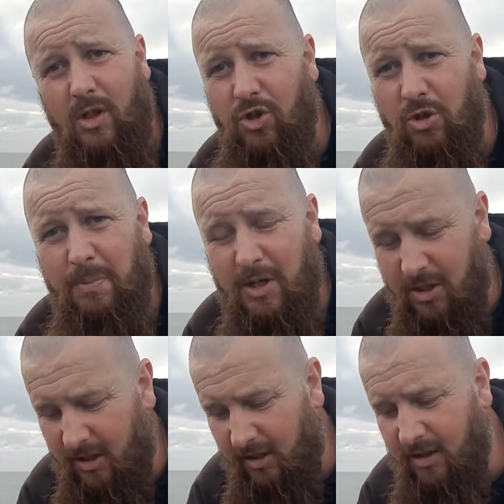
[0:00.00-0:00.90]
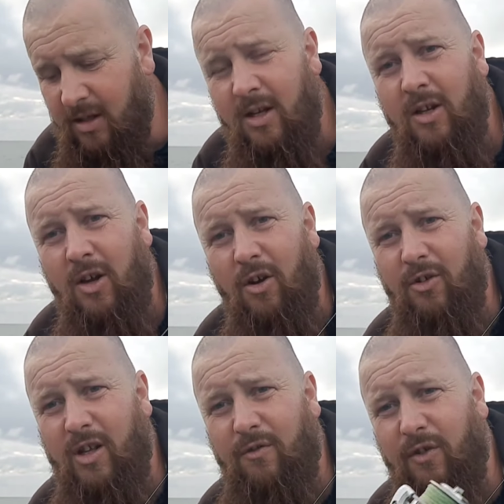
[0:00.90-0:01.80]
just basically a
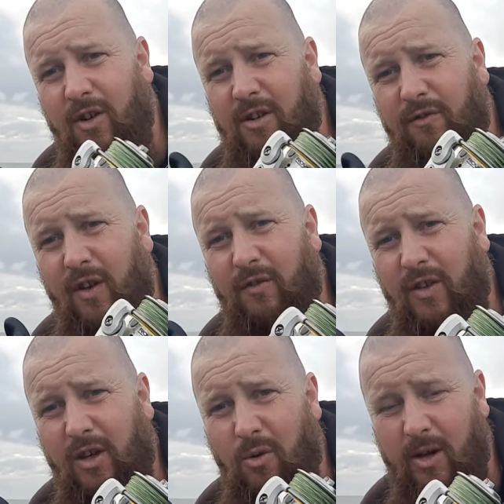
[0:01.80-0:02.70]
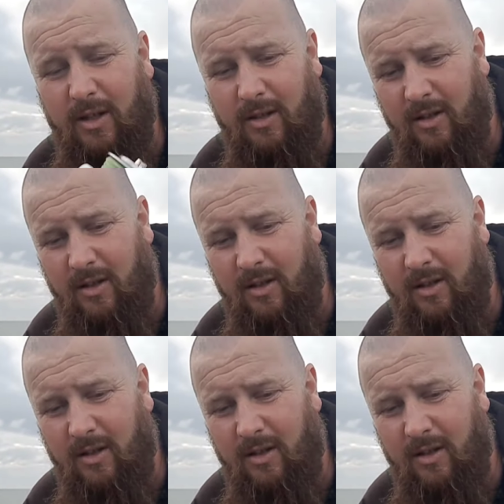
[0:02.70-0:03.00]
reel for under 50 quid.